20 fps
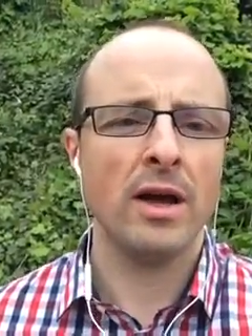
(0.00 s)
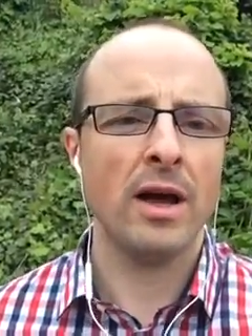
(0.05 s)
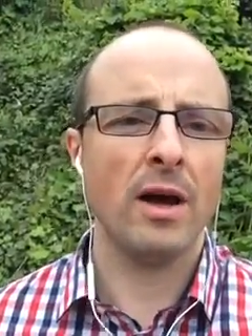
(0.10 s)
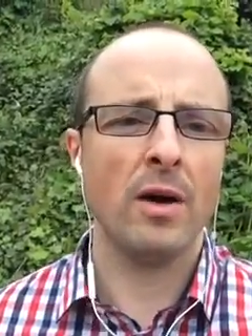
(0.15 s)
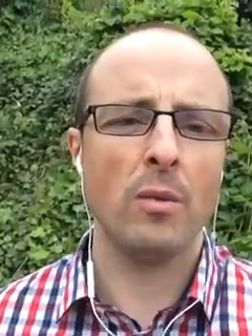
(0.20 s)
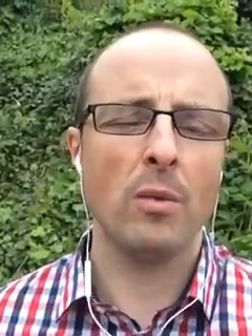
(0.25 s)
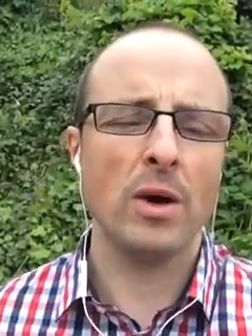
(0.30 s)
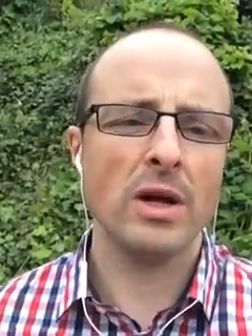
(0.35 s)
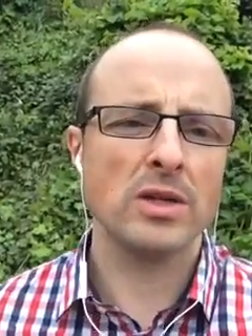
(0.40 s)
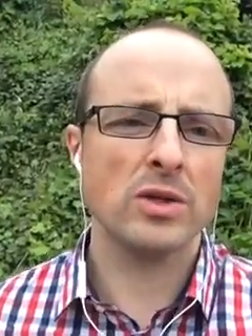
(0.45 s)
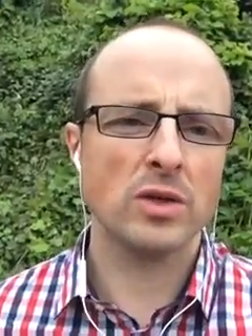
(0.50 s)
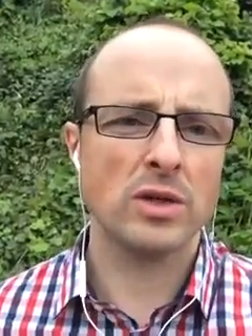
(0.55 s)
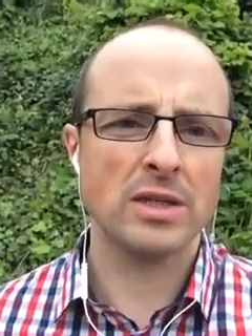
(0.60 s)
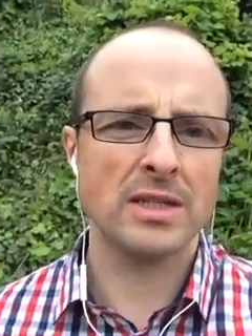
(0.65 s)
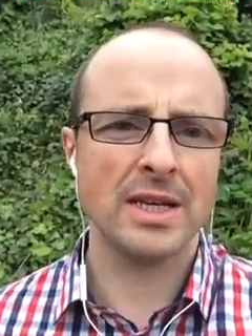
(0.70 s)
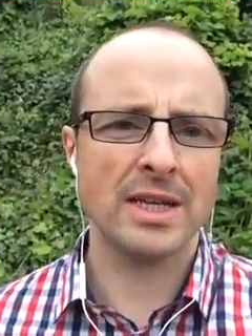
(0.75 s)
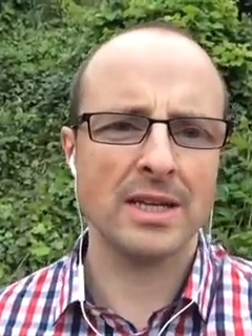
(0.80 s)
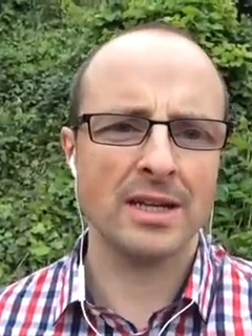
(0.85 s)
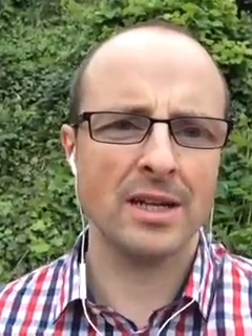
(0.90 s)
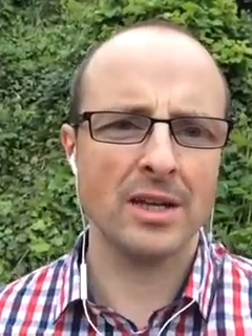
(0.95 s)
and what sort of
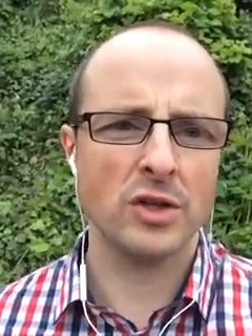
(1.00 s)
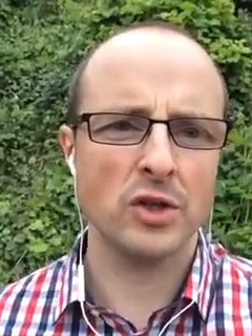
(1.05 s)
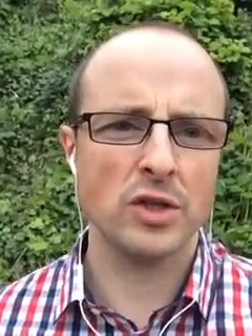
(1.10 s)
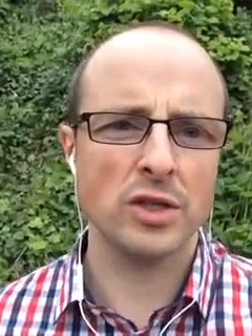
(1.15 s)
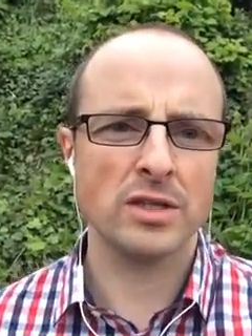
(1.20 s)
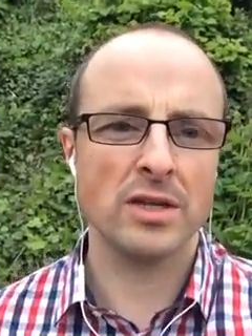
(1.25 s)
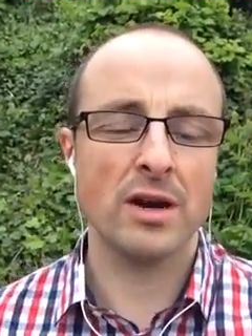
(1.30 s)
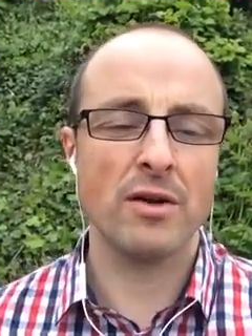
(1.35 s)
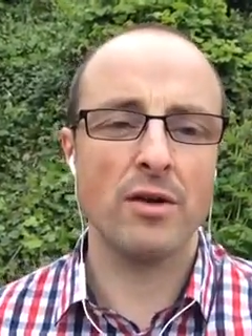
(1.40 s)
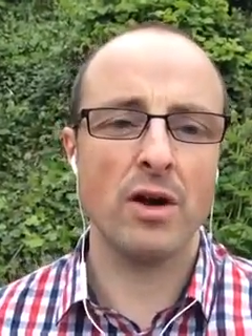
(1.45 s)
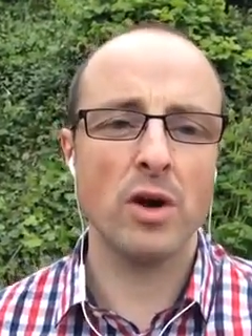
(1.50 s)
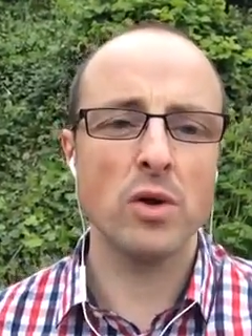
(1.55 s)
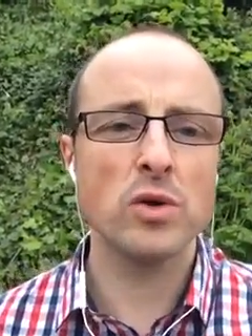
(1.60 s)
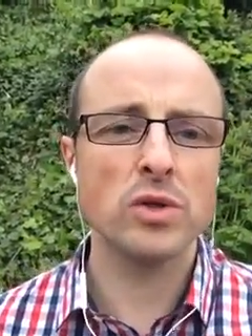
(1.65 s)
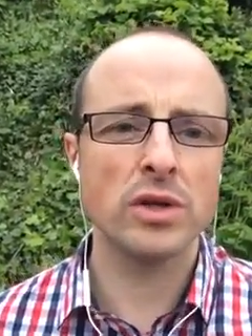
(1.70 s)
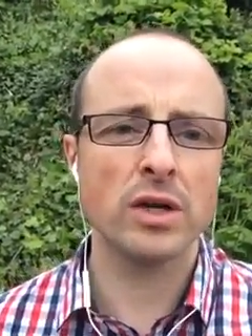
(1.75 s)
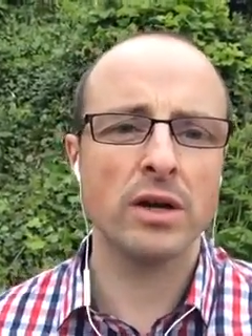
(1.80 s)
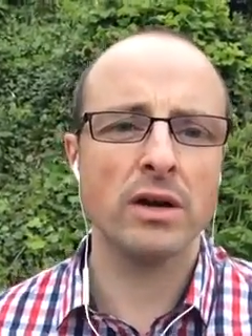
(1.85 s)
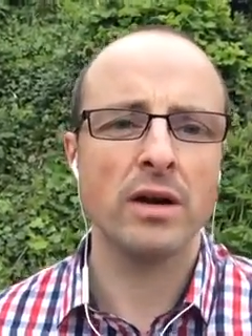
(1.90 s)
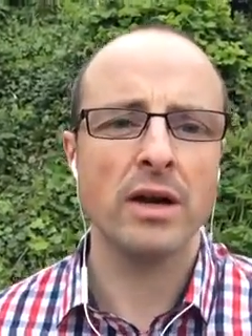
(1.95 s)
technologies are out
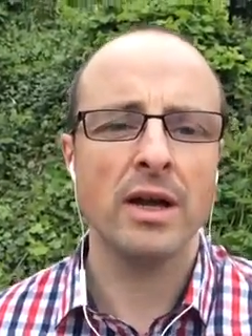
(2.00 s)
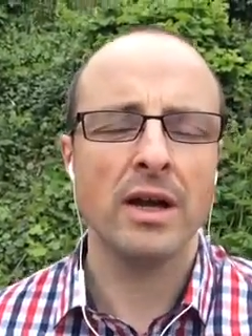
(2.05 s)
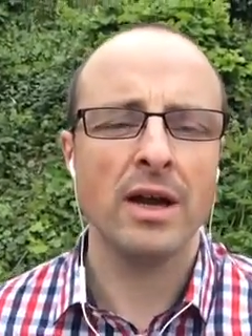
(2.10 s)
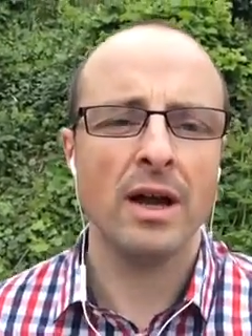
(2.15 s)
there,